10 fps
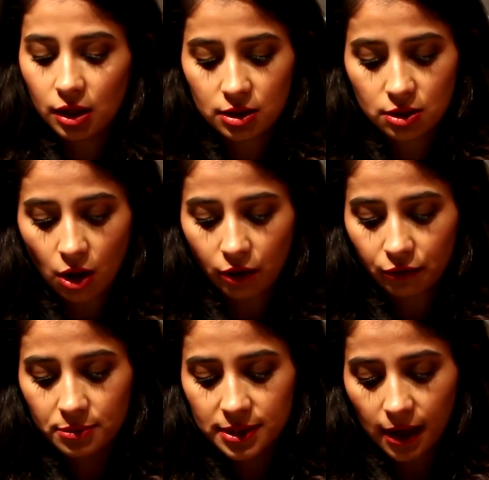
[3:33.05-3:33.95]
it's all
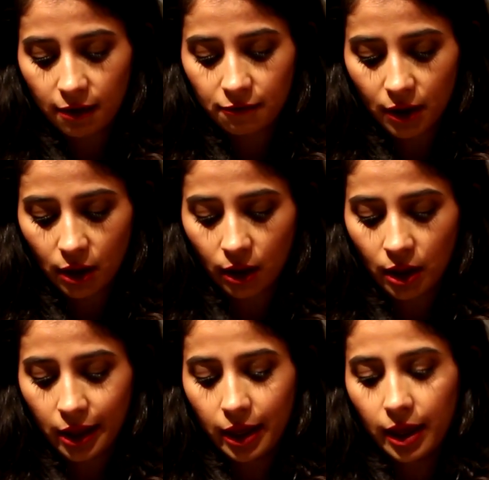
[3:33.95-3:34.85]
from
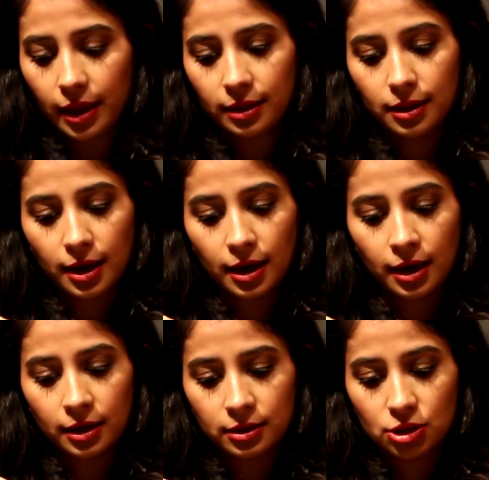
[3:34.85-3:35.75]
Cetaphil, and
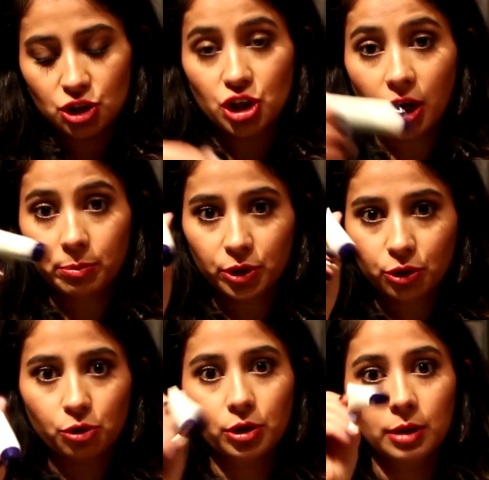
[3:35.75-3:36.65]
then diaper
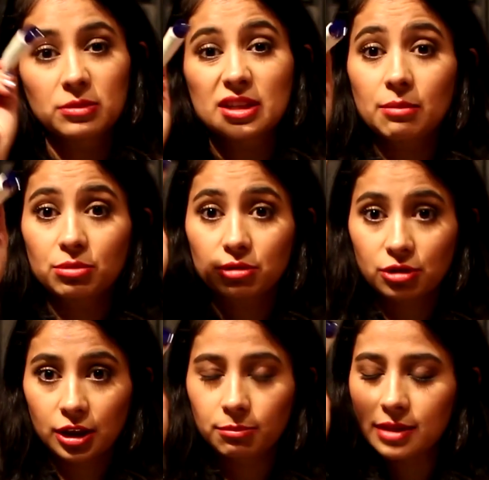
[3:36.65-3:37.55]
cream. Diaper
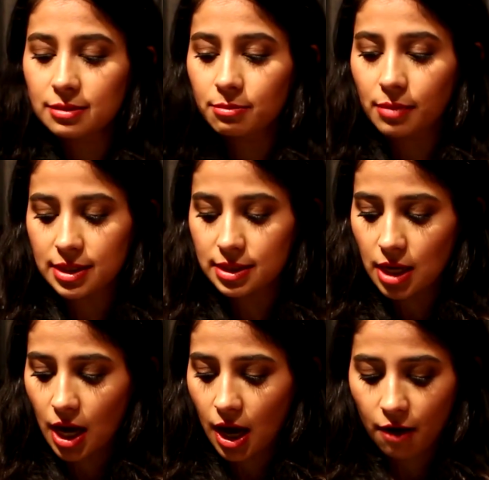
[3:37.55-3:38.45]
cream is a
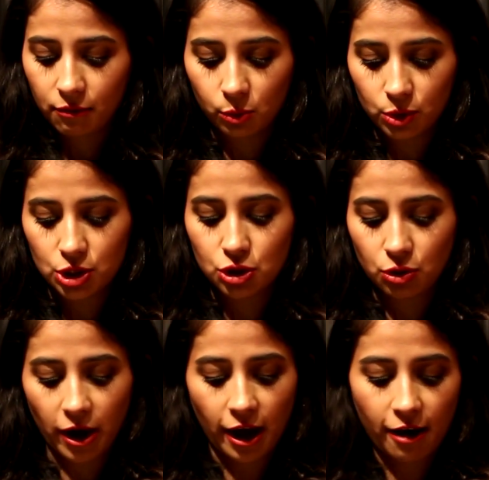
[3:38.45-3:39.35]
must-have, which
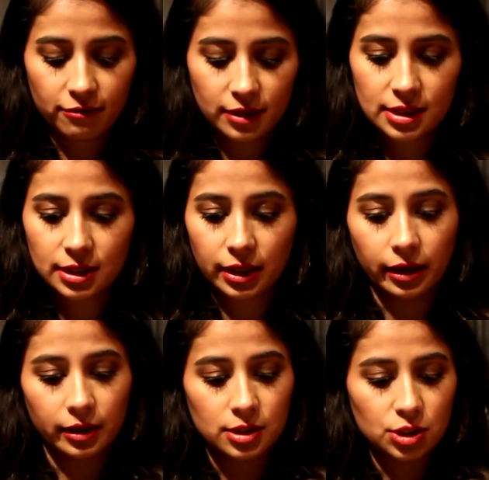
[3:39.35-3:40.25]
you have this
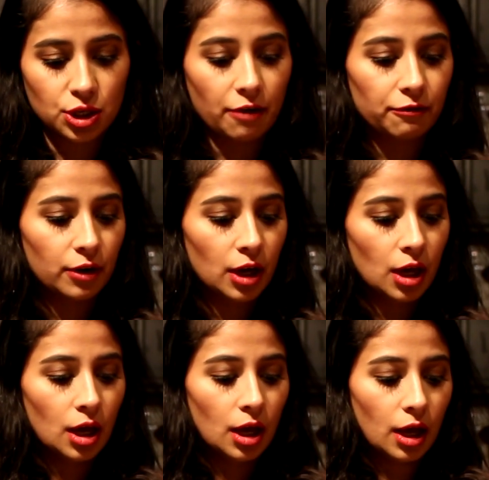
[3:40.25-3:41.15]
little stuff,
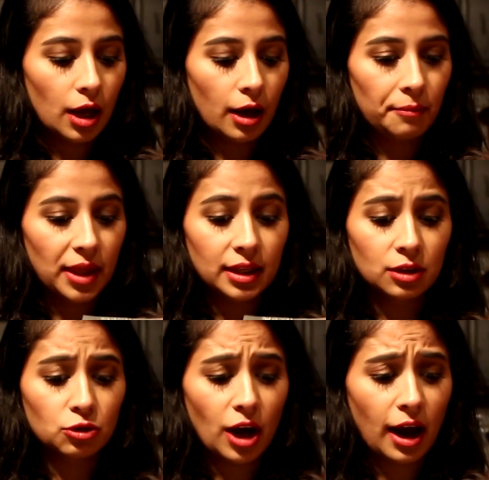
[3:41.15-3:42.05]
and
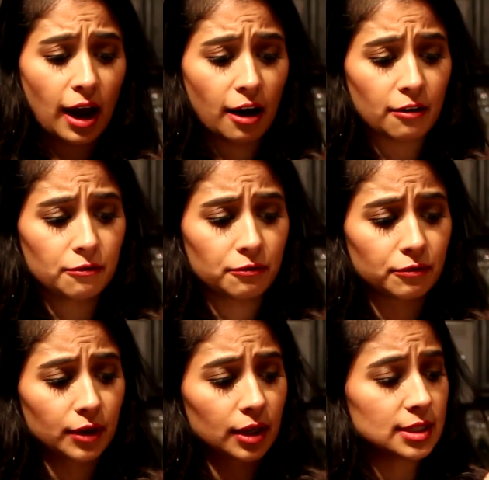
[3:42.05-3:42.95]
then you have
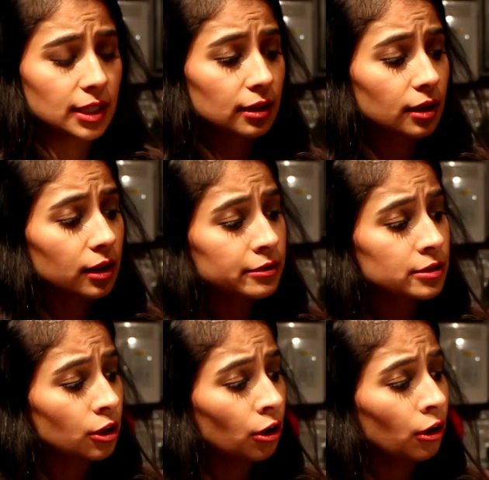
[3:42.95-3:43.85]
skin
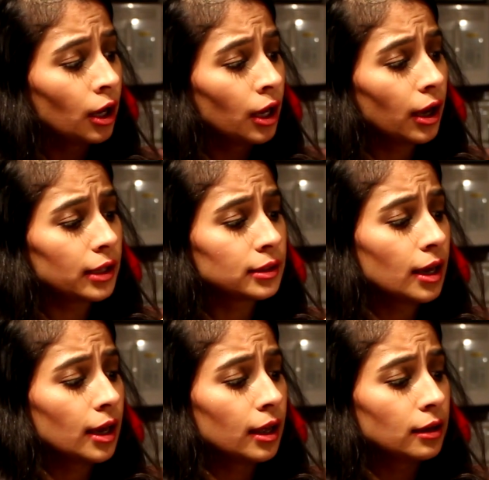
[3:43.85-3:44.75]
cleanser, and
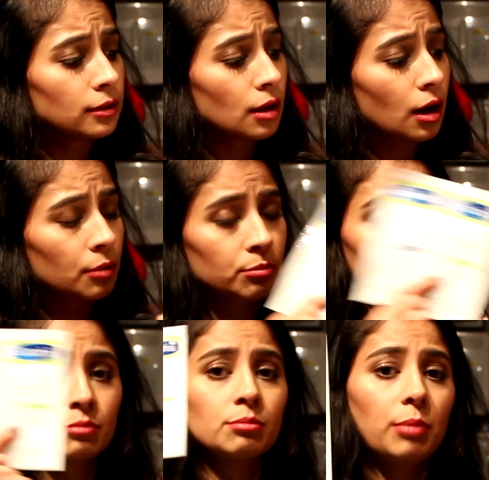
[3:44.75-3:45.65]
then
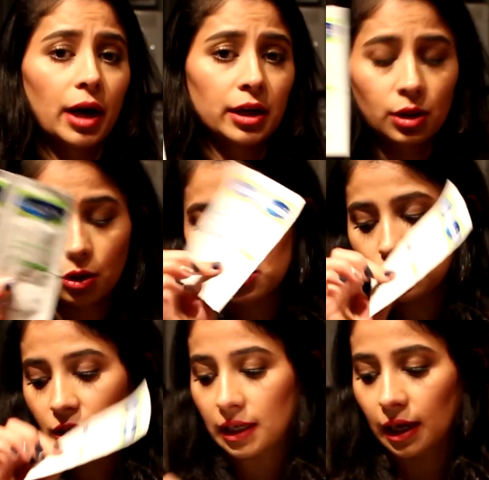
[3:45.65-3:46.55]
body
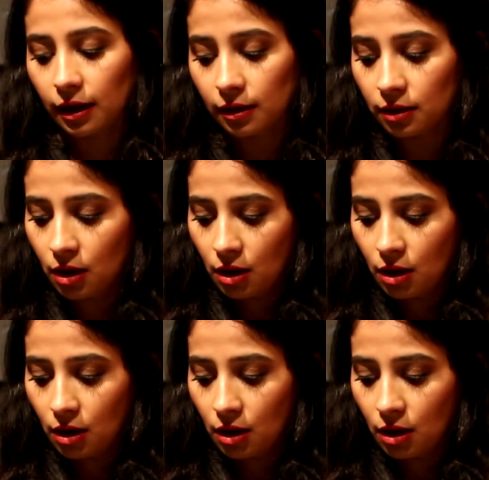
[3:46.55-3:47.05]
lotion again.